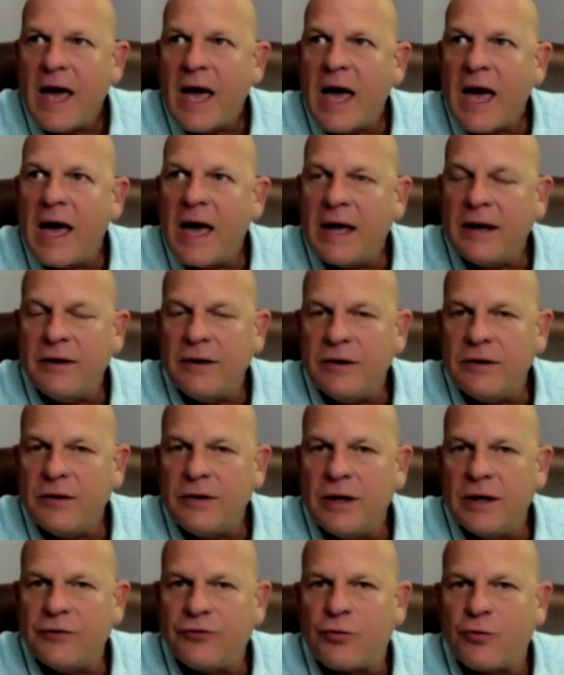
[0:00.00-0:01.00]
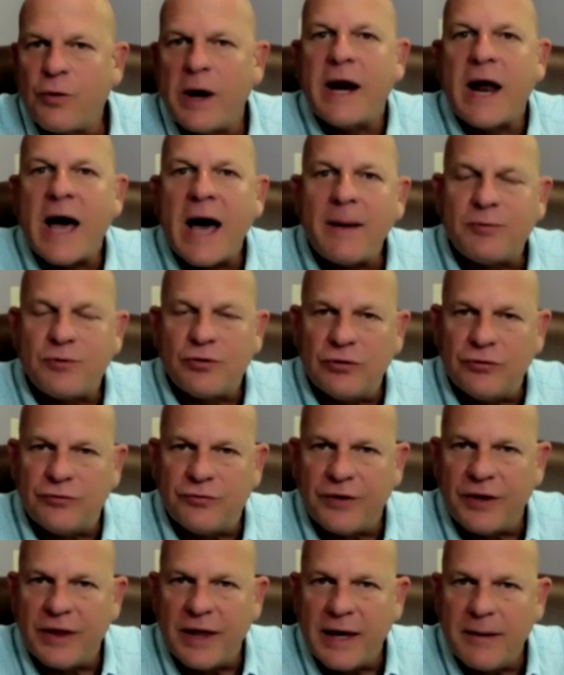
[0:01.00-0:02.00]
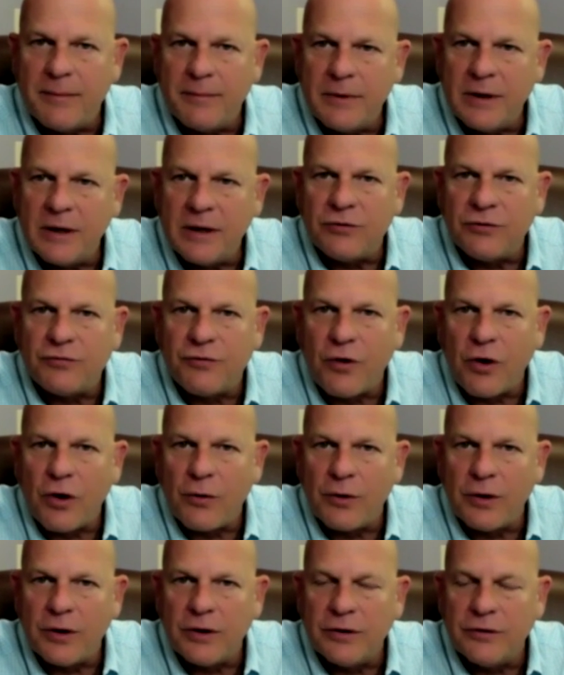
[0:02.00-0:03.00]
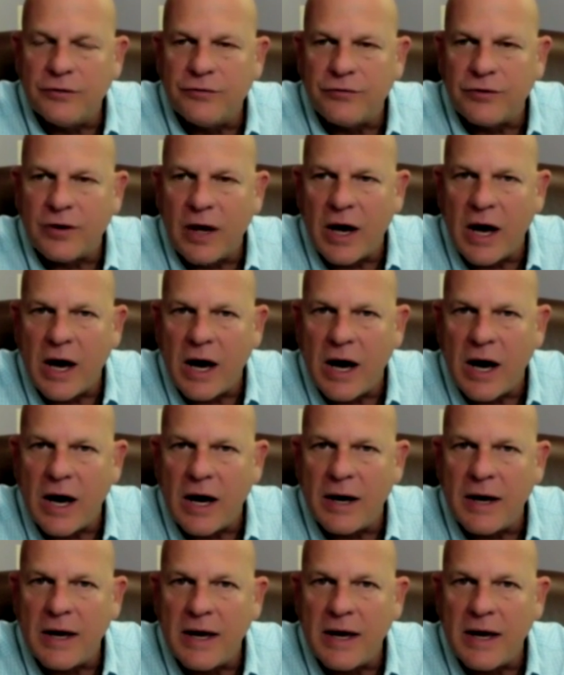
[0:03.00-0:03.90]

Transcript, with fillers: and there's great options for them as far as uh,